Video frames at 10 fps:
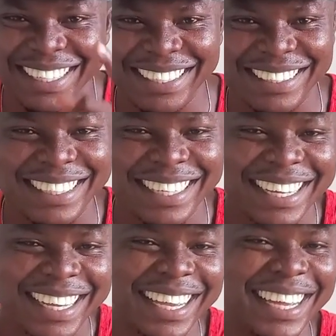hate
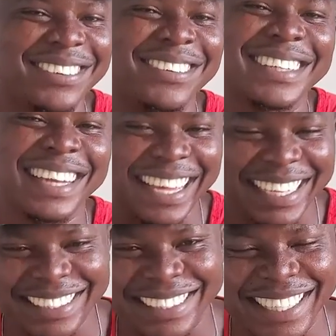and don't
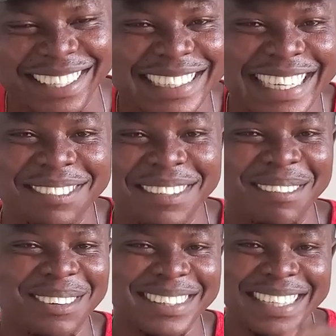like is a girl telling me
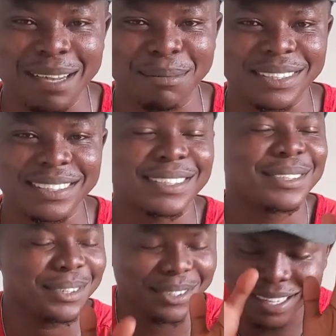I'm going to think about it.
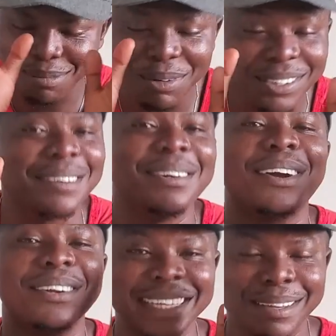No, the moment they tell you I'm
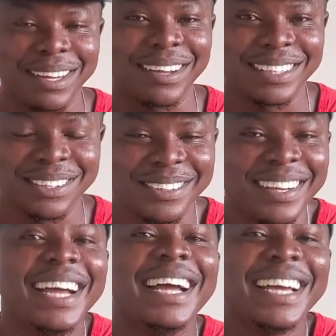going to think about it, I'll tell you,
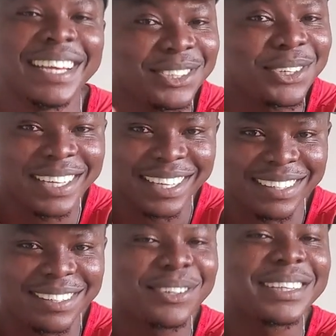it's okay,
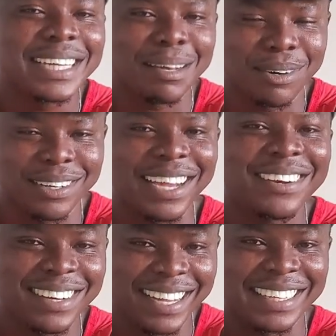don't think about it. I
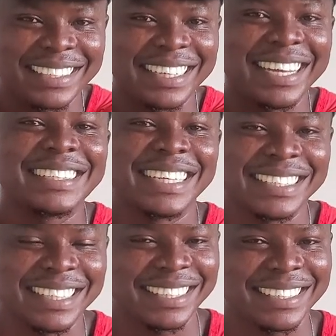know the answer. The answer
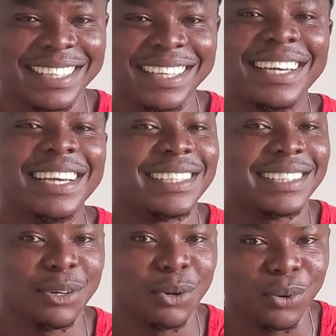is that
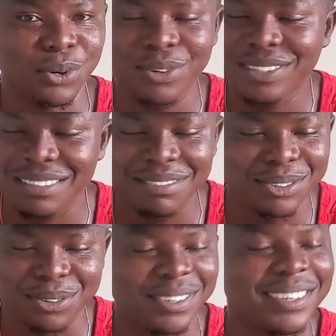it's a no. Not
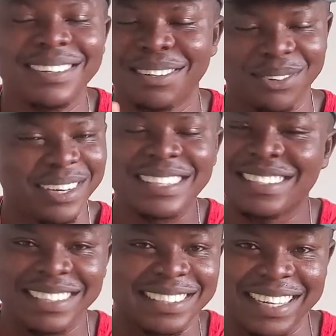even to, no, that's
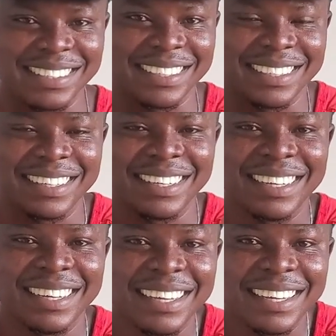just the
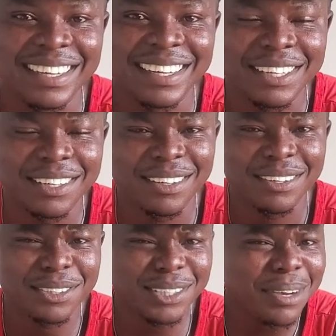
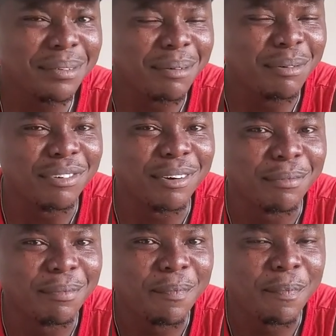answer. You see where I'm coming from?